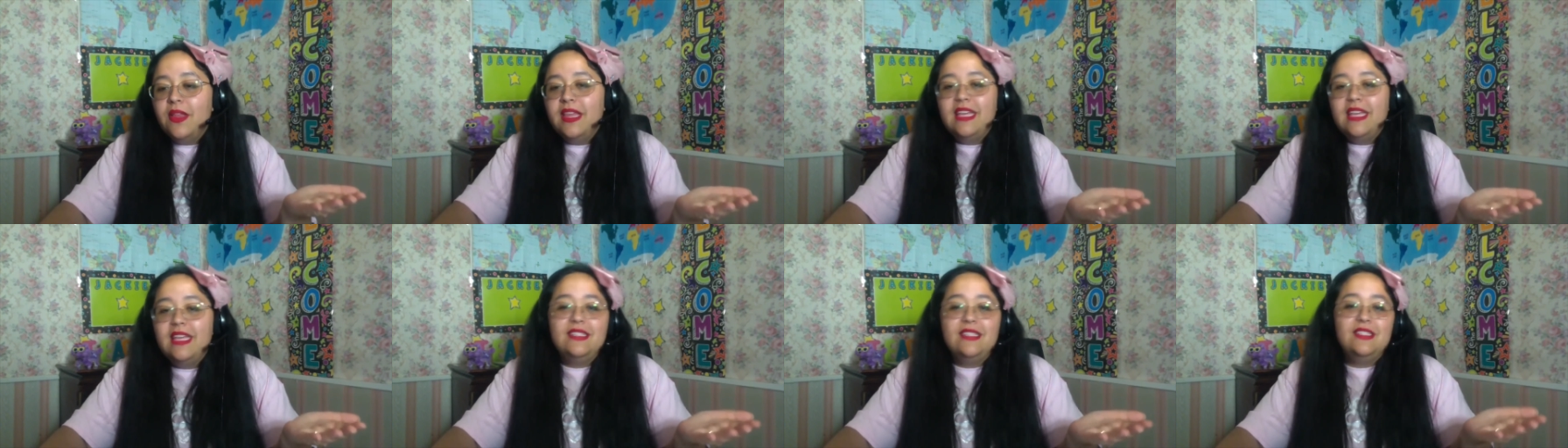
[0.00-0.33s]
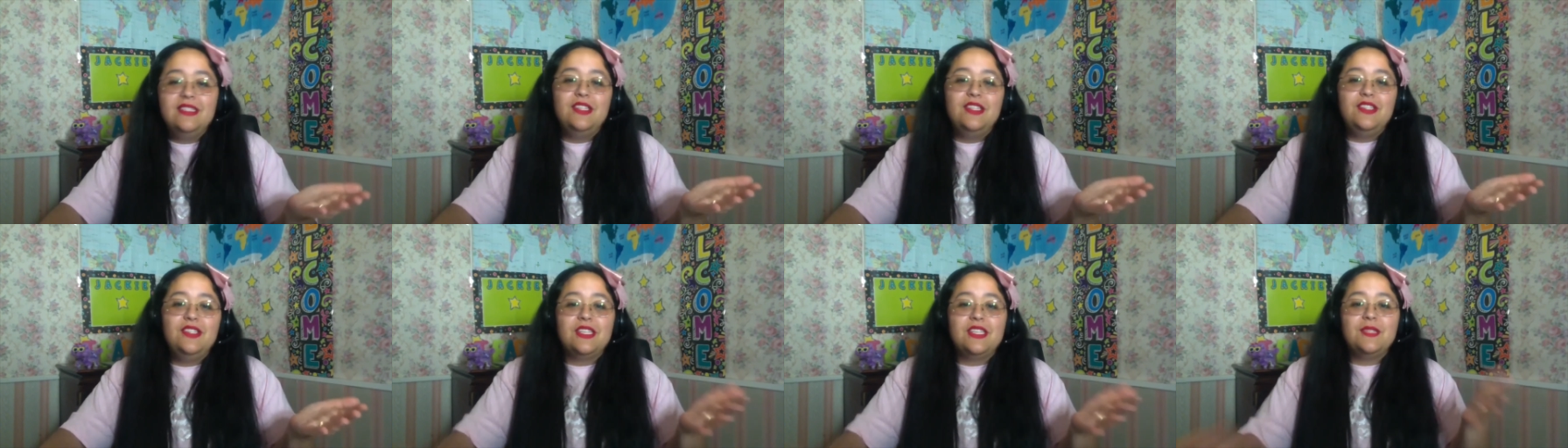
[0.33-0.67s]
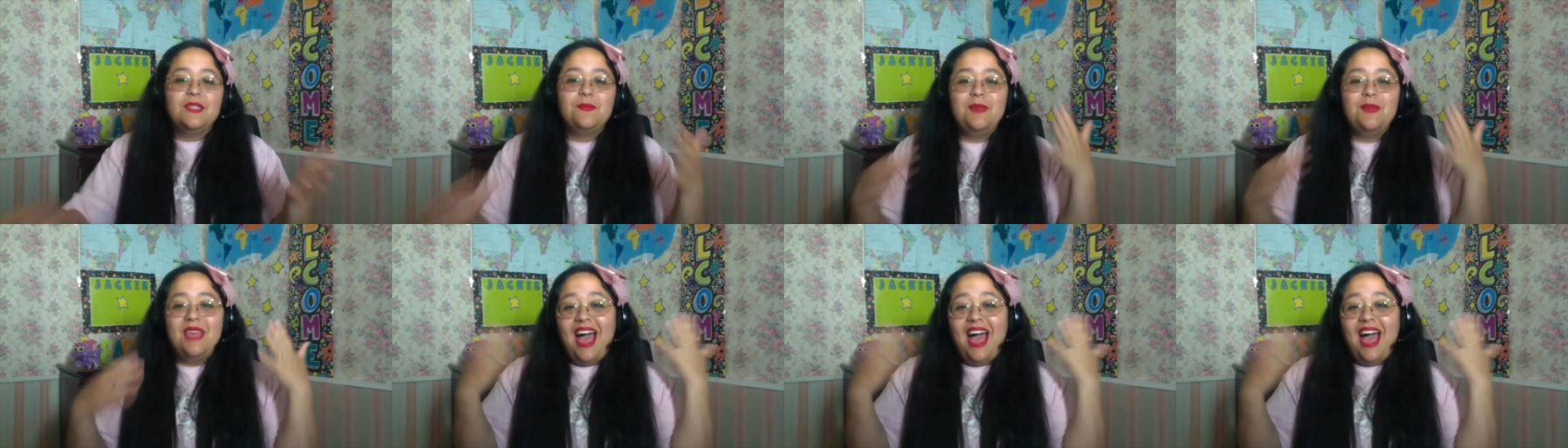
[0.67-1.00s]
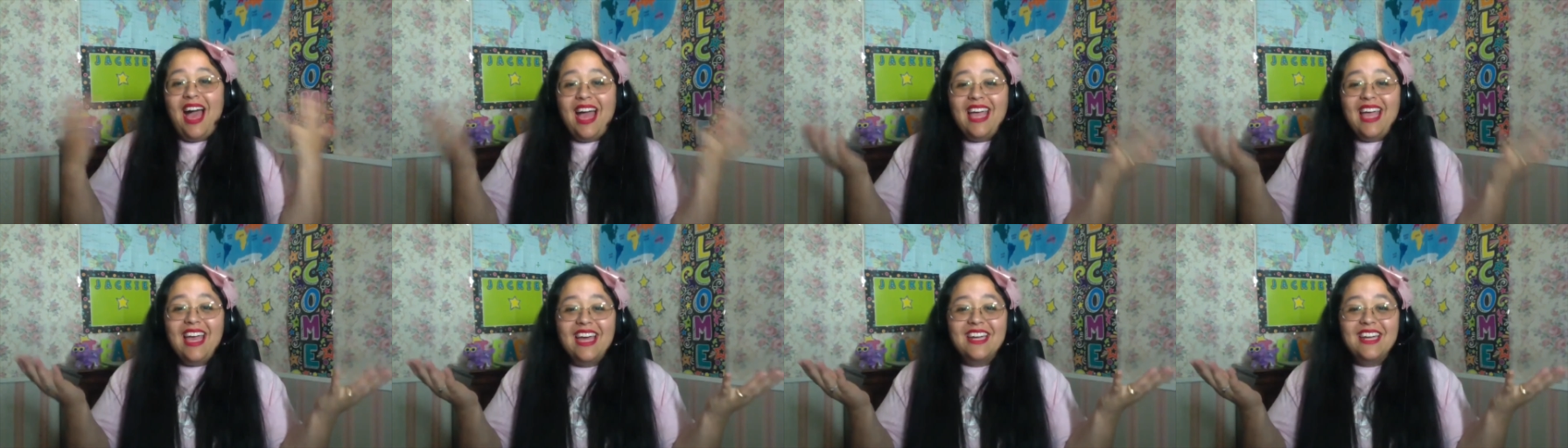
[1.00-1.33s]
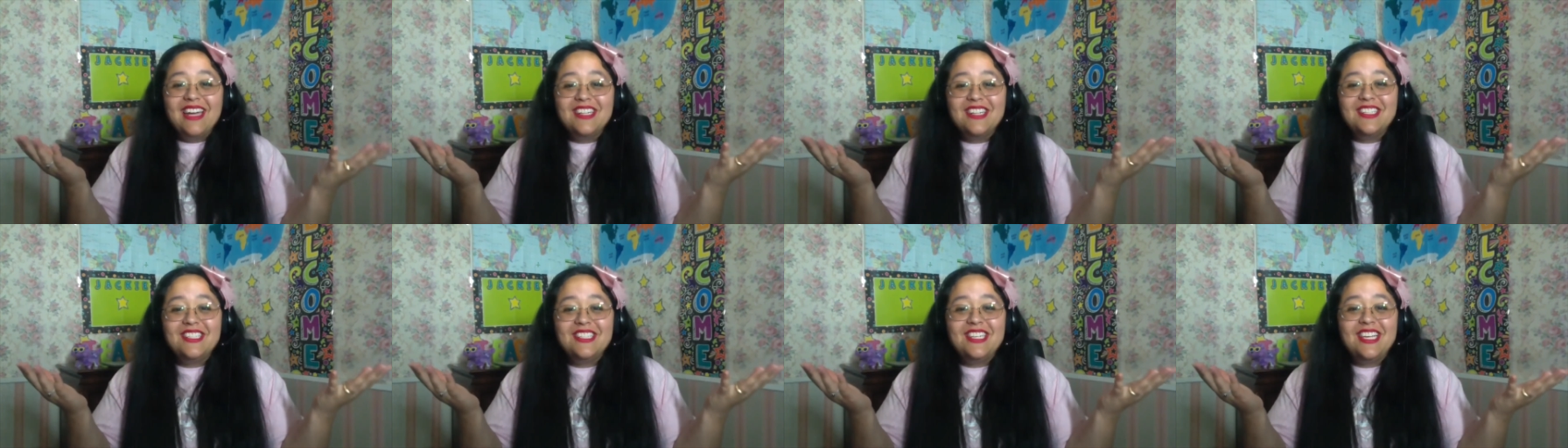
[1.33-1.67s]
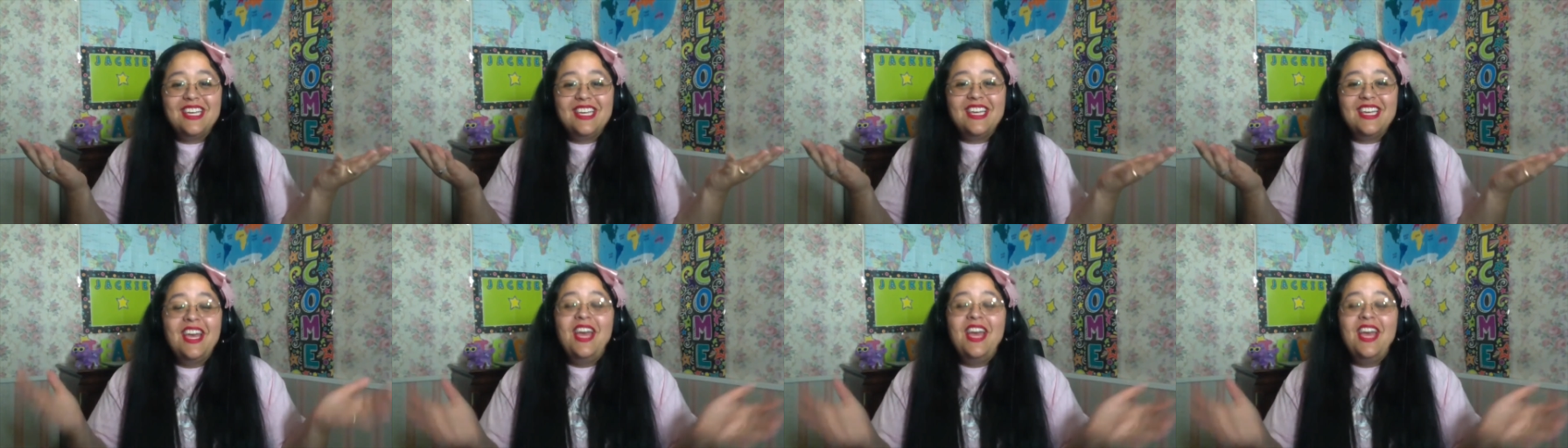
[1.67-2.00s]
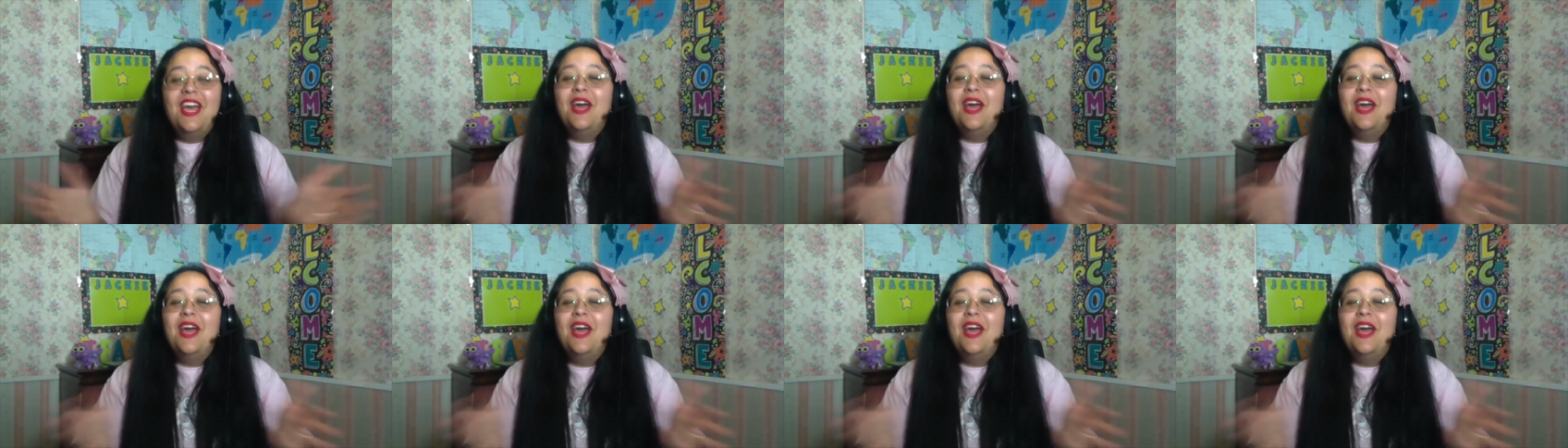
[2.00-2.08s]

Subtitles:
is to just be high energy,